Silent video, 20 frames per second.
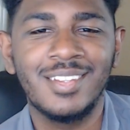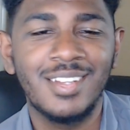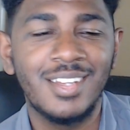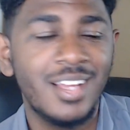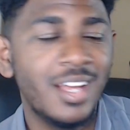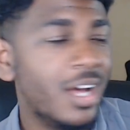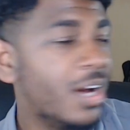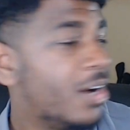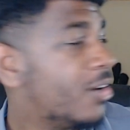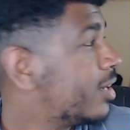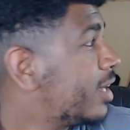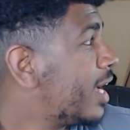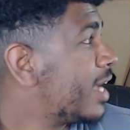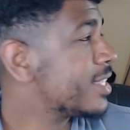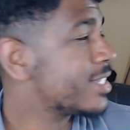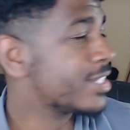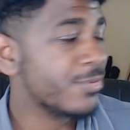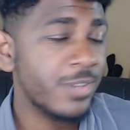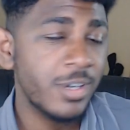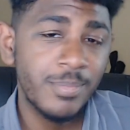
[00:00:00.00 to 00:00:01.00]
Okay,
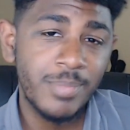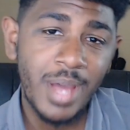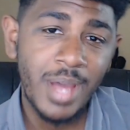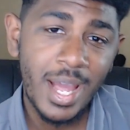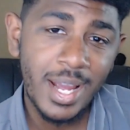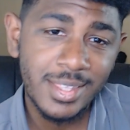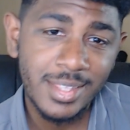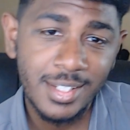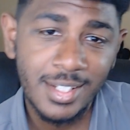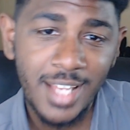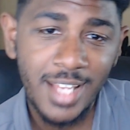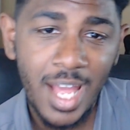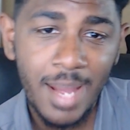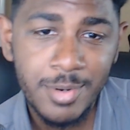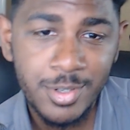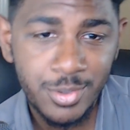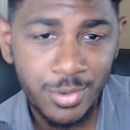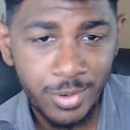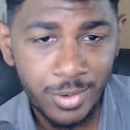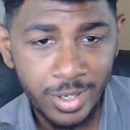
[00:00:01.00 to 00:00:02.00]
so we're back in the
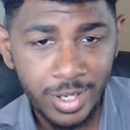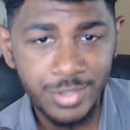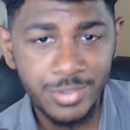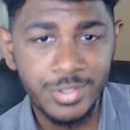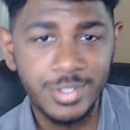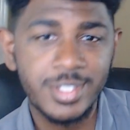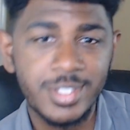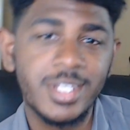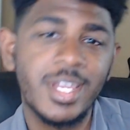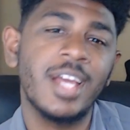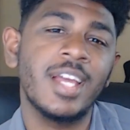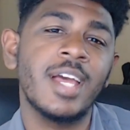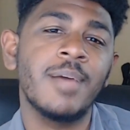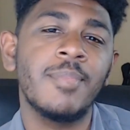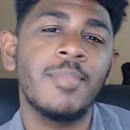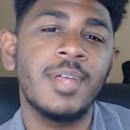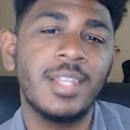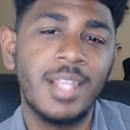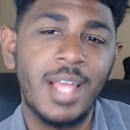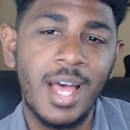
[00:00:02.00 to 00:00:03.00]
laboratory. As you see, I got
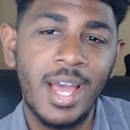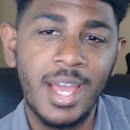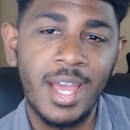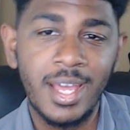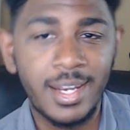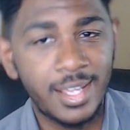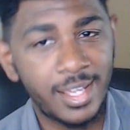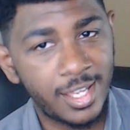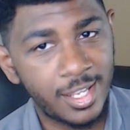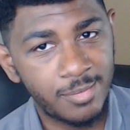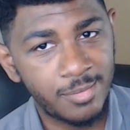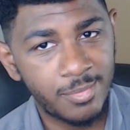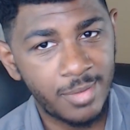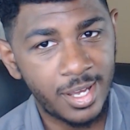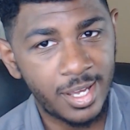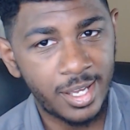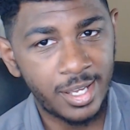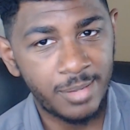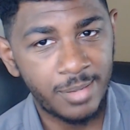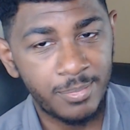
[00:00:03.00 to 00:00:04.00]
my lion and
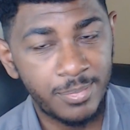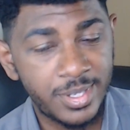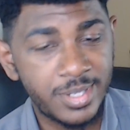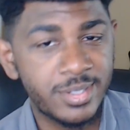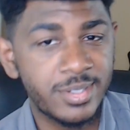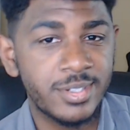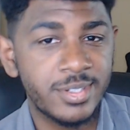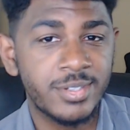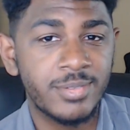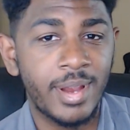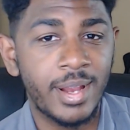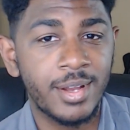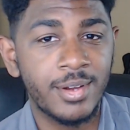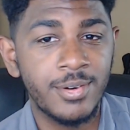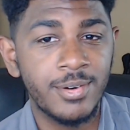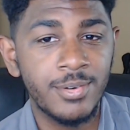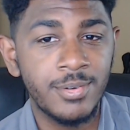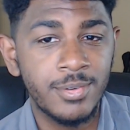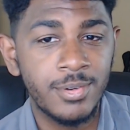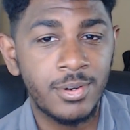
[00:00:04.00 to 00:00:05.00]
my business
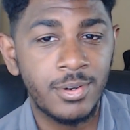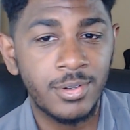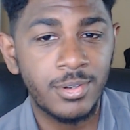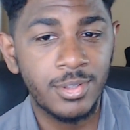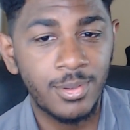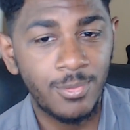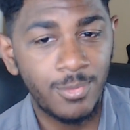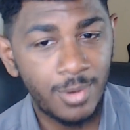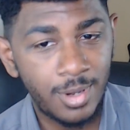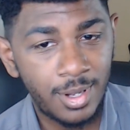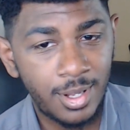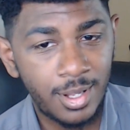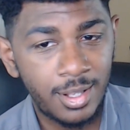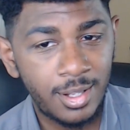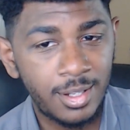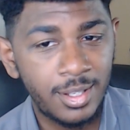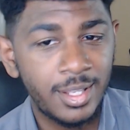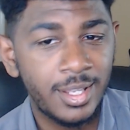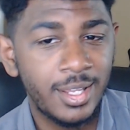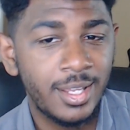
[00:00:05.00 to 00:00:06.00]
raccoon on the
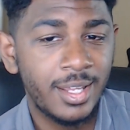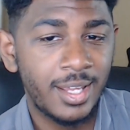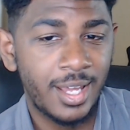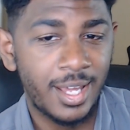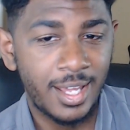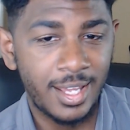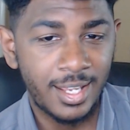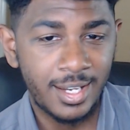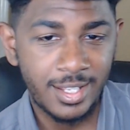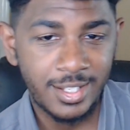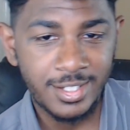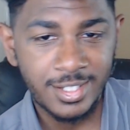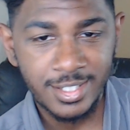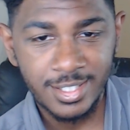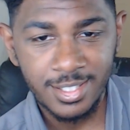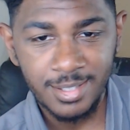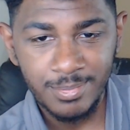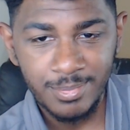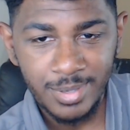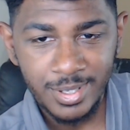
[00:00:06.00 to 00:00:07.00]
wall, and just
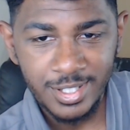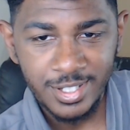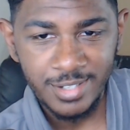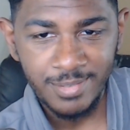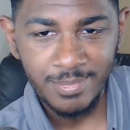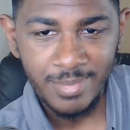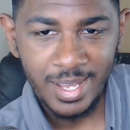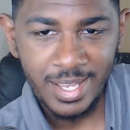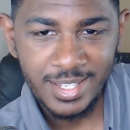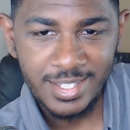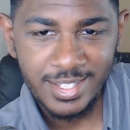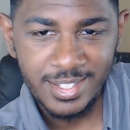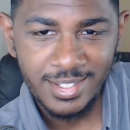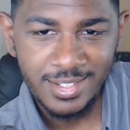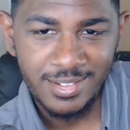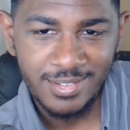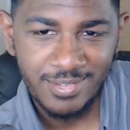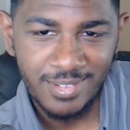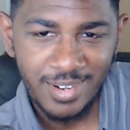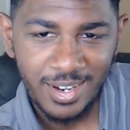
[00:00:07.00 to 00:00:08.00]
a bunch of mess
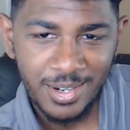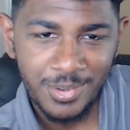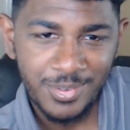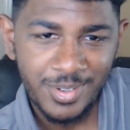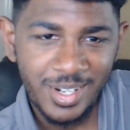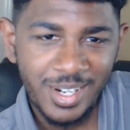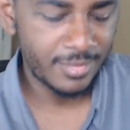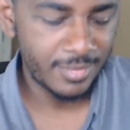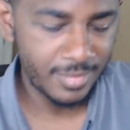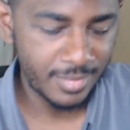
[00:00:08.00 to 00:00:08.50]
right over here.